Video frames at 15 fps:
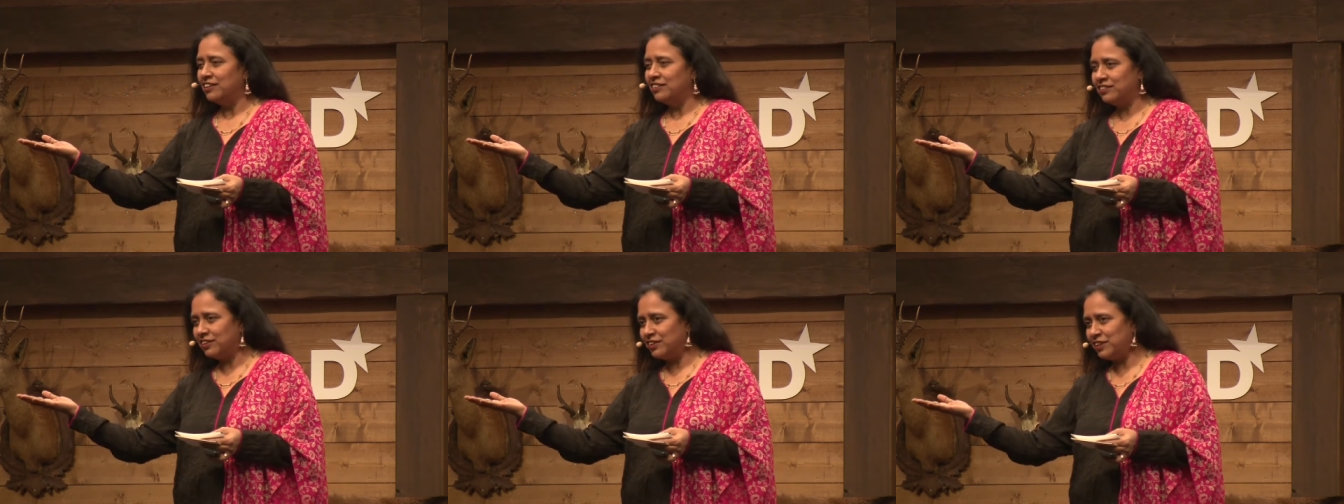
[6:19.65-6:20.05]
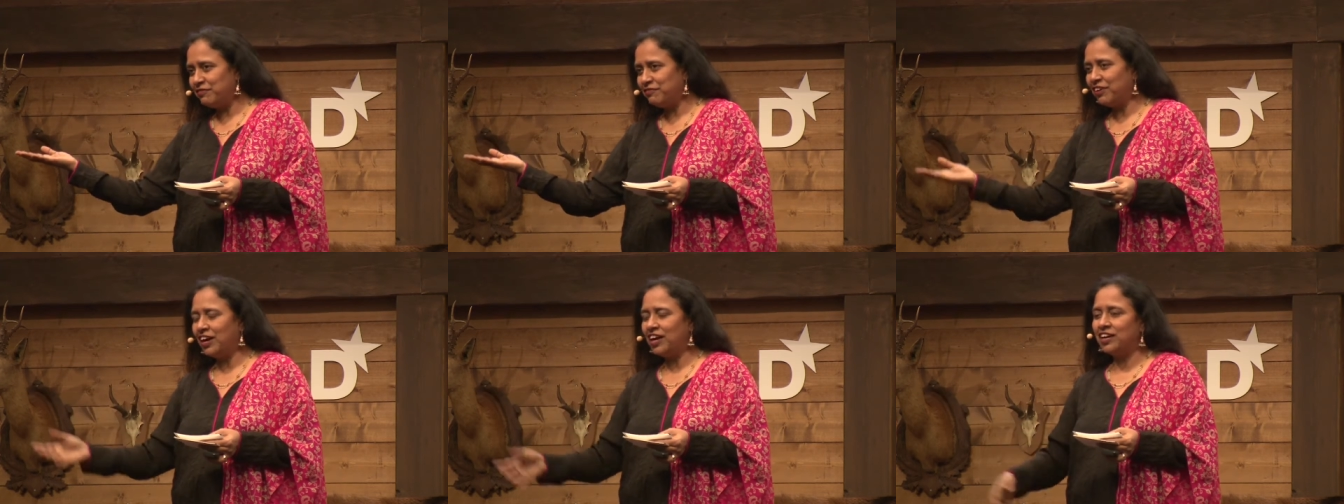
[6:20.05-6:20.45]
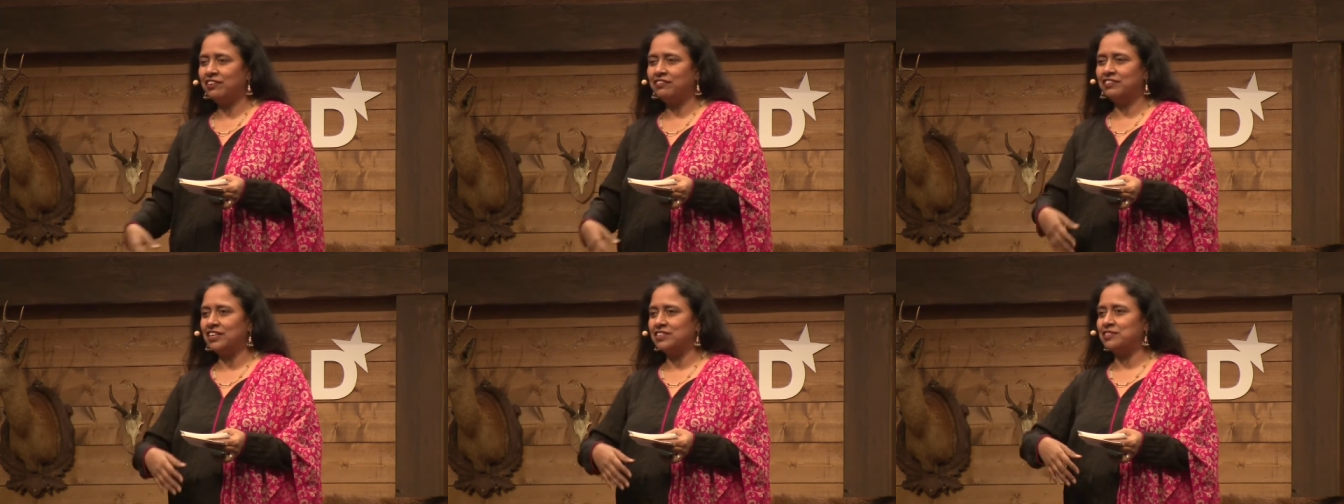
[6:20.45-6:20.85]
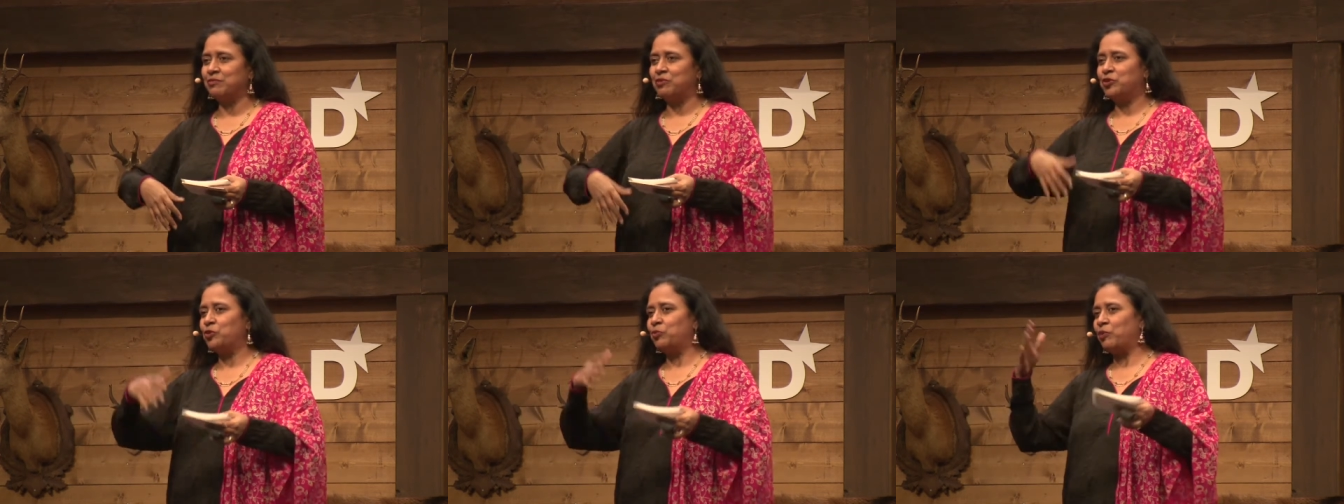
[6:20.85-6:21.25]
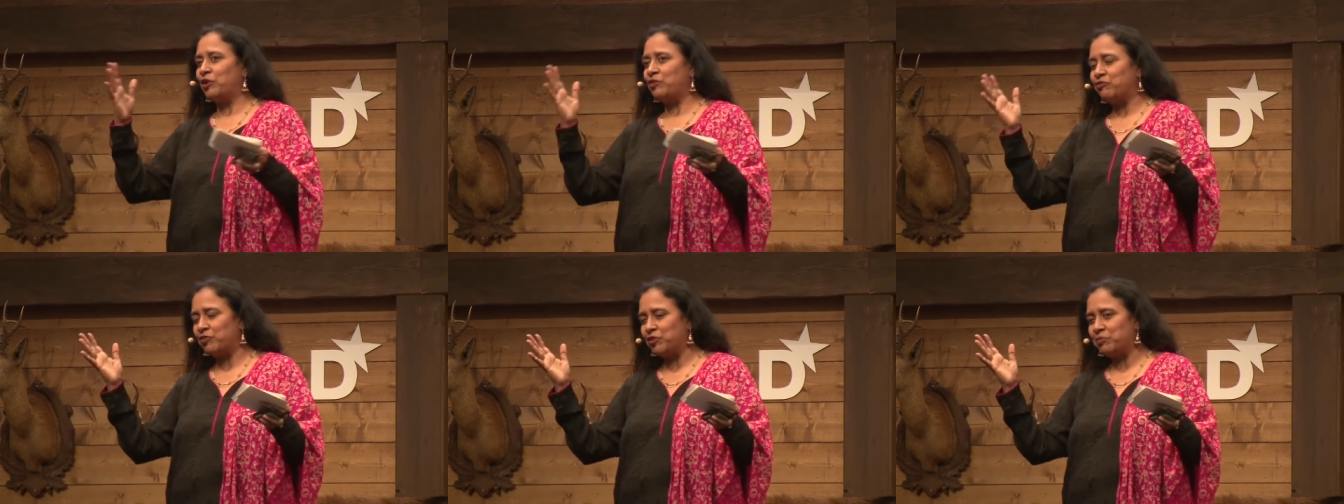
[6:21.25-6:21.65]
35, that's about
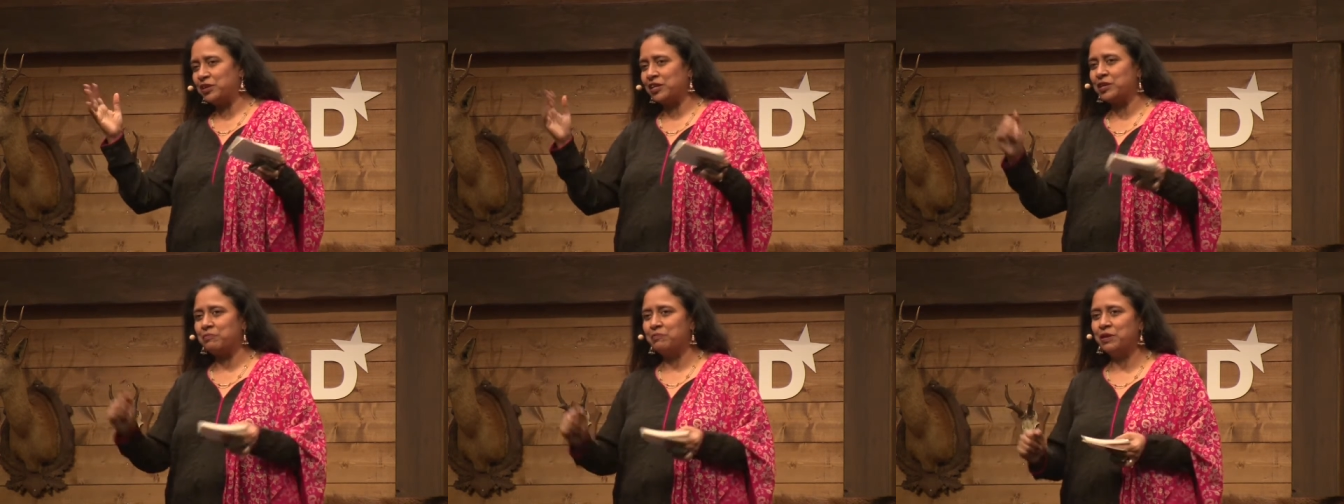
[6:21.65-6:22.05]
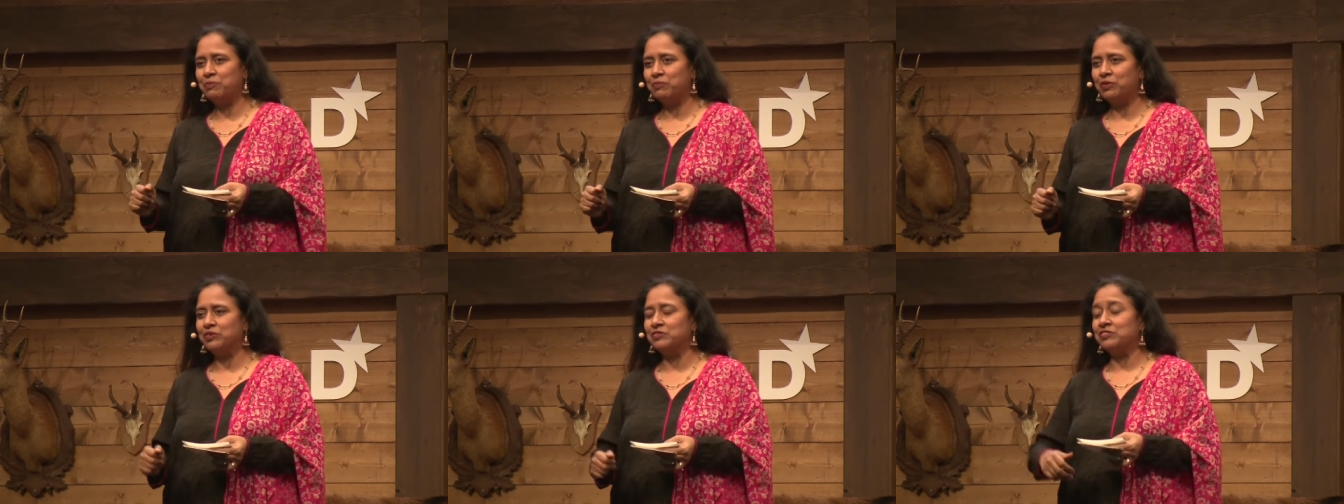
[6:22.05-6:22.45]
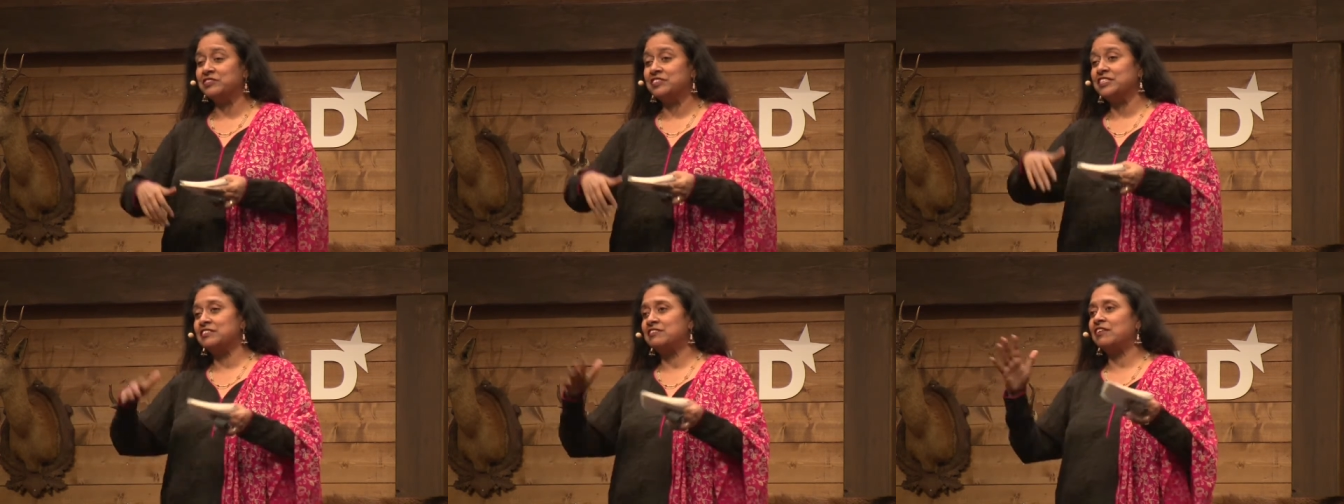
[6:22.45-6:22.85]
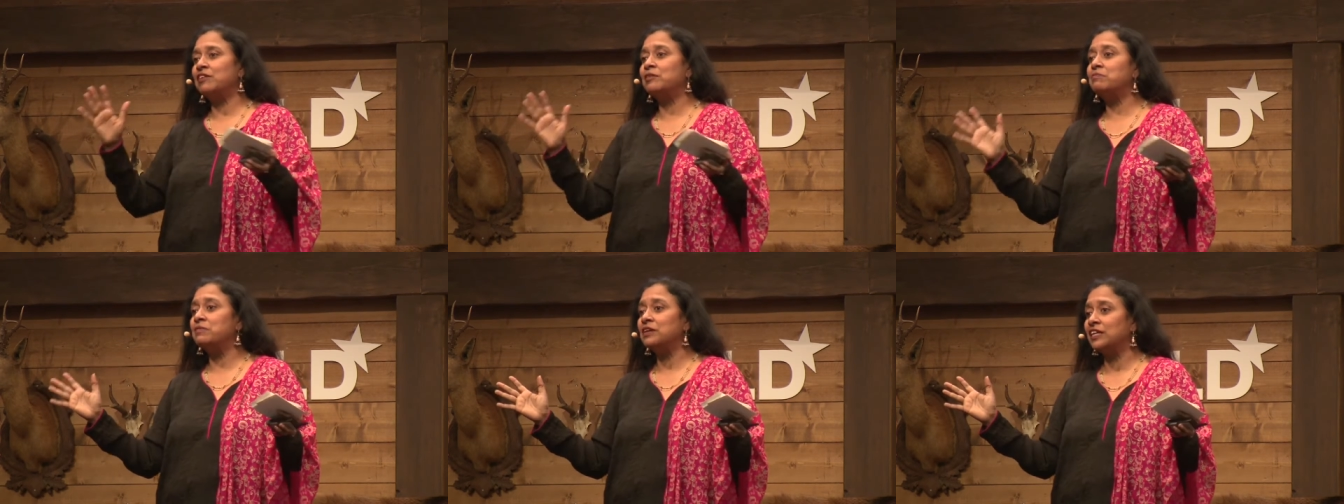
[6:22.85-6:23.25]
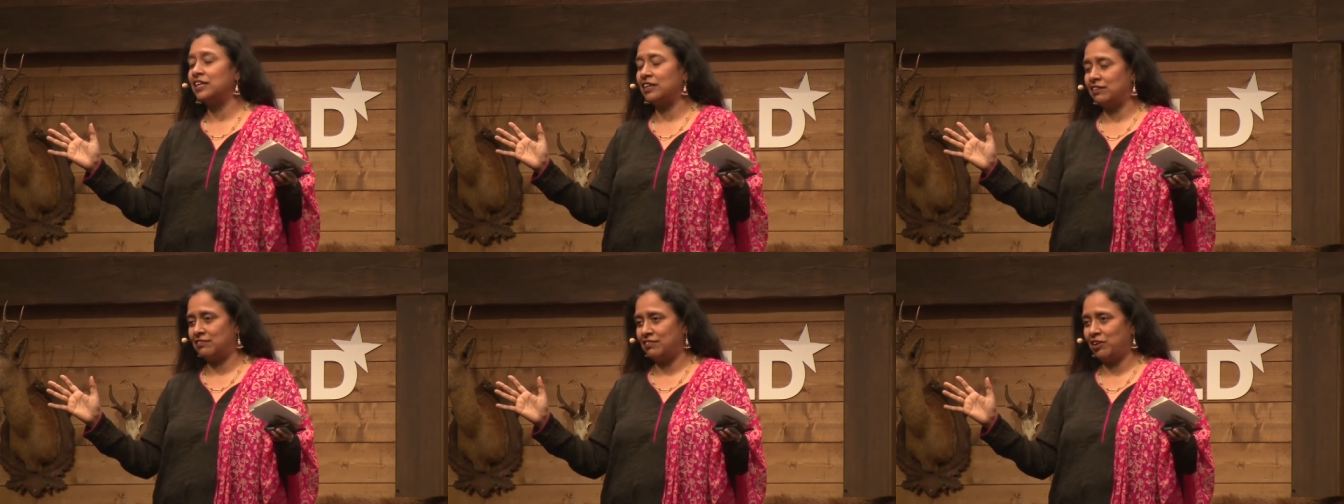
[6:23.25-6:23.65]
2.4 billion people, so 600
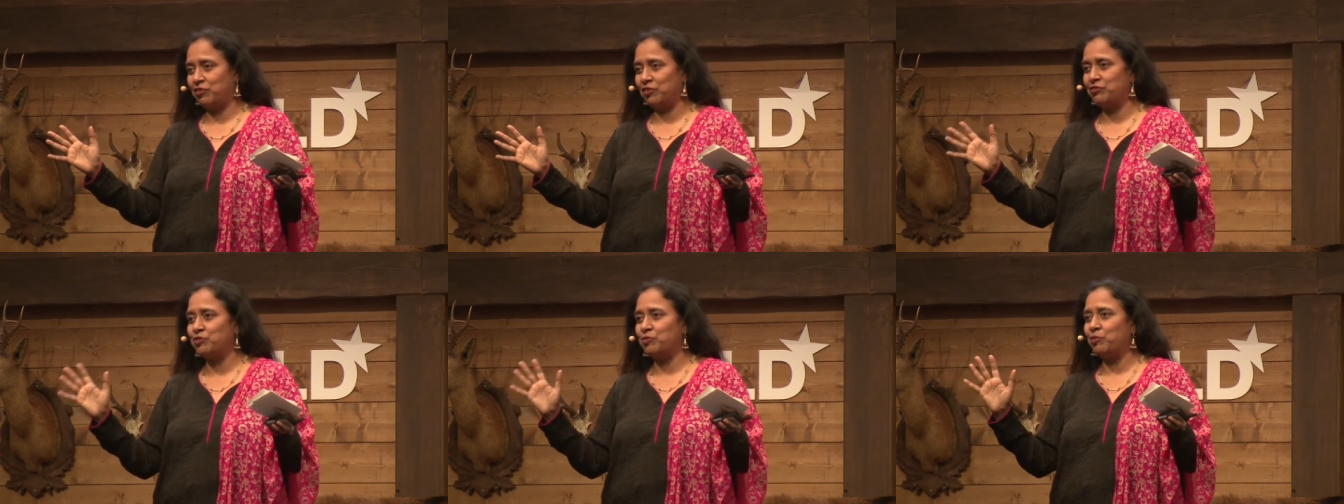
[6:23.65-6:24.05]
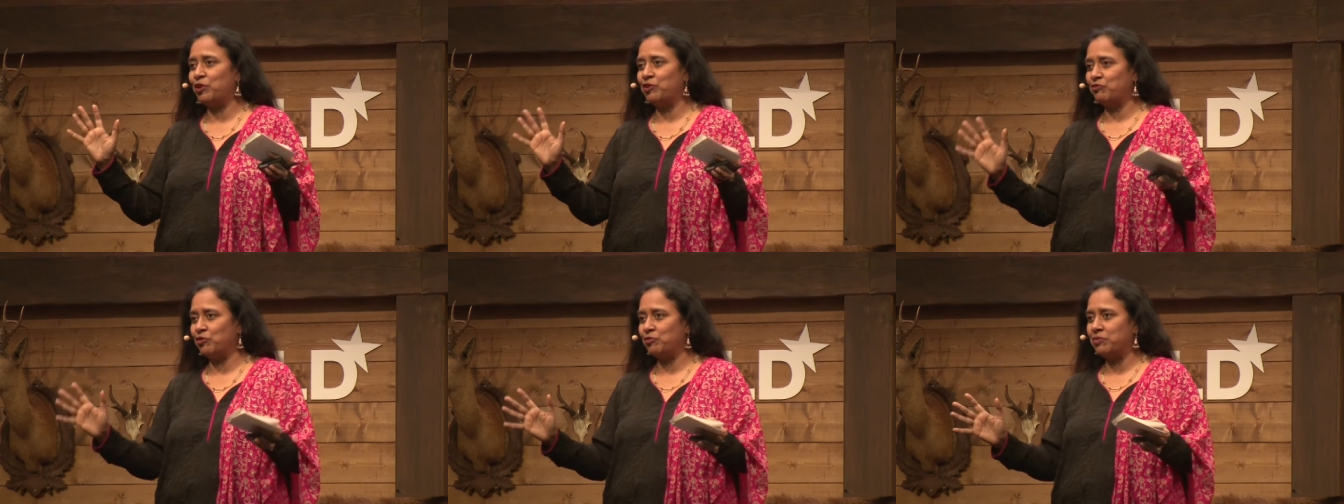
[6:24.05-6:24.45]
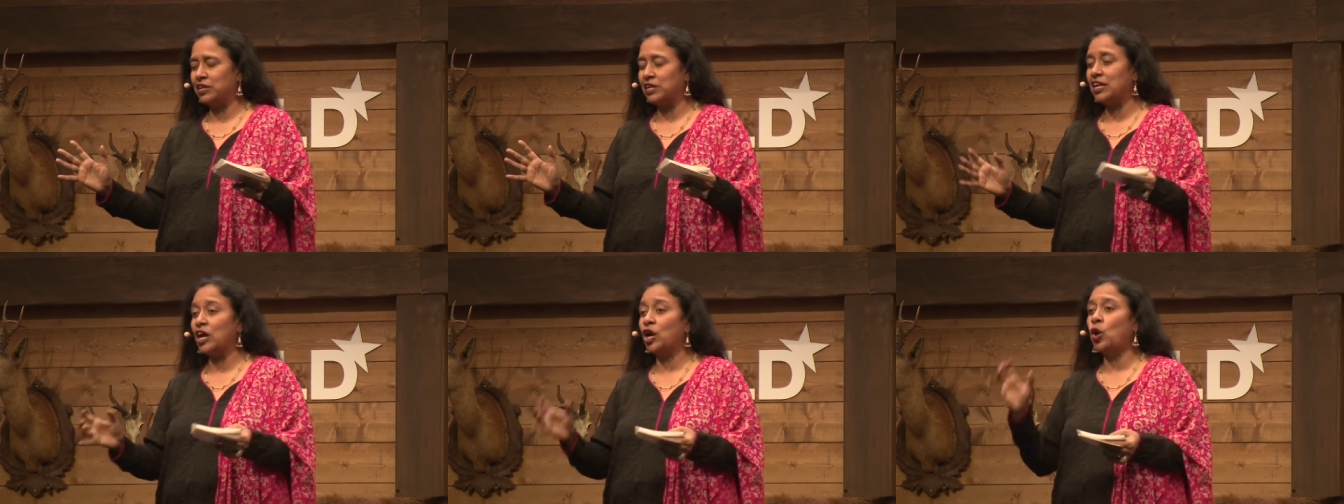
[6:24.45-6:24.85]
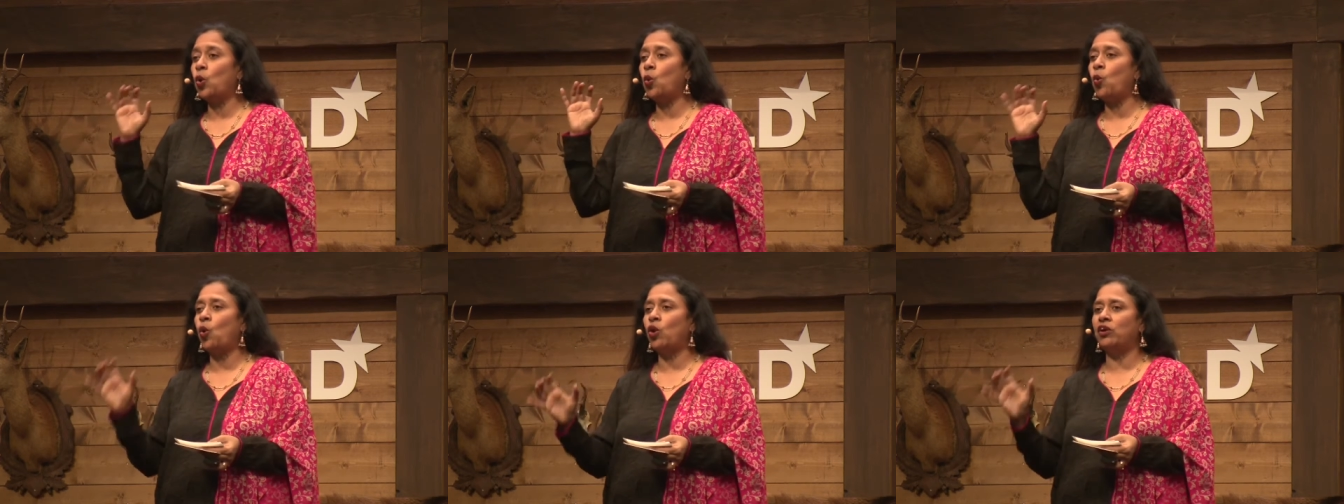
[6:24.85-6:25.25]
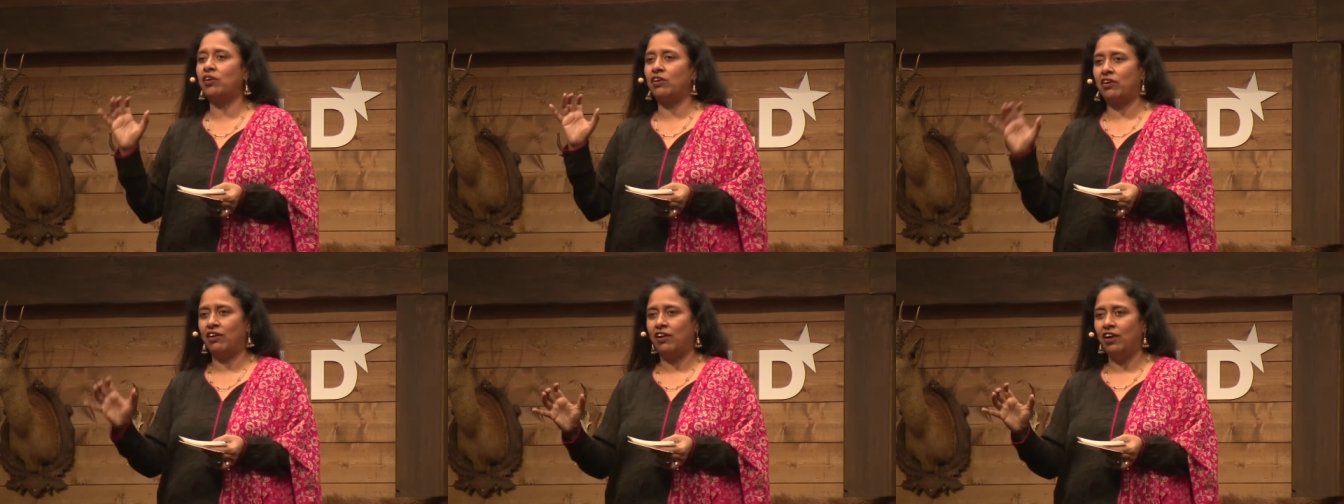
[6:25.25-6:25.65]
million out of 2.4 billion. A
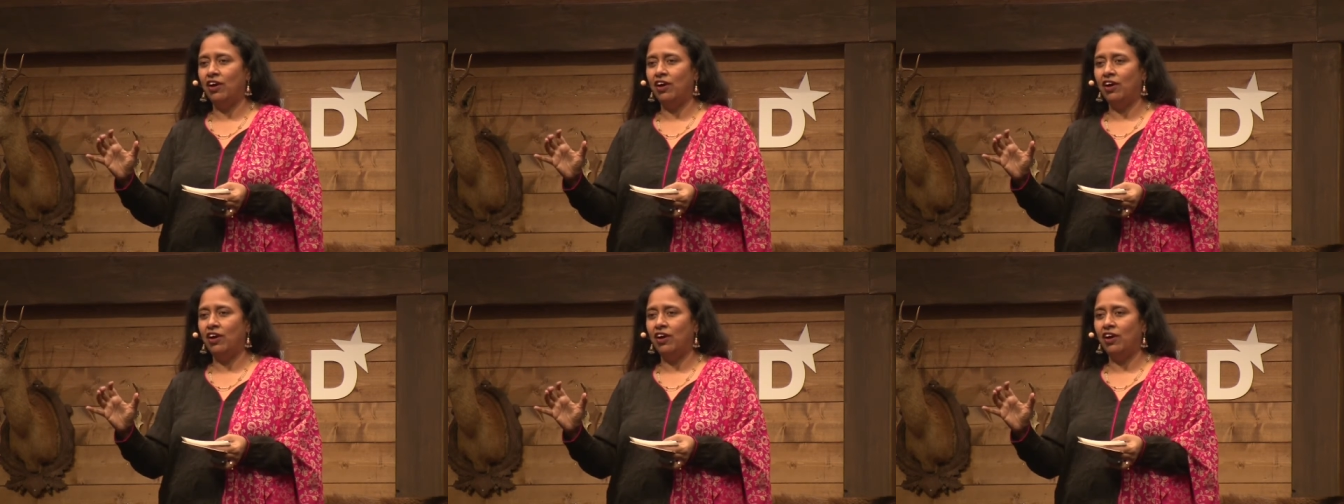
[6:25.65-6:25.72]
quarter